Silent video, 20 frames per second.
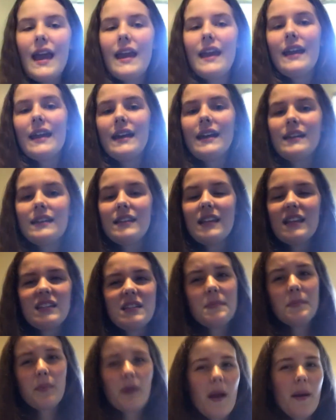and
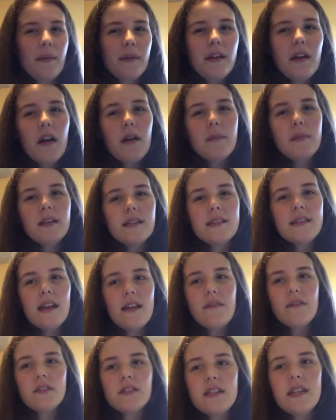that's probably all I'm going to
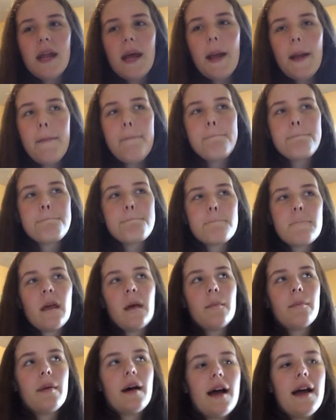say for today.
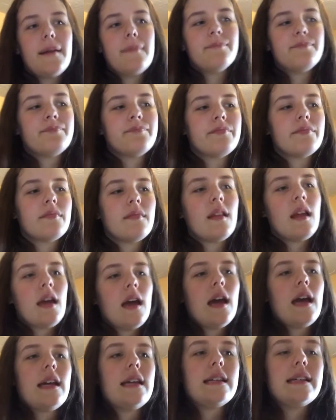But
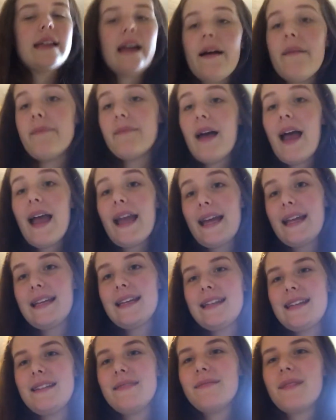yeah, I got to
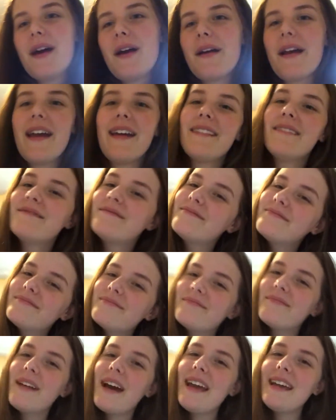eat. Okay,
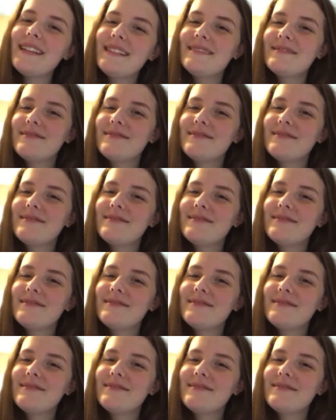bye.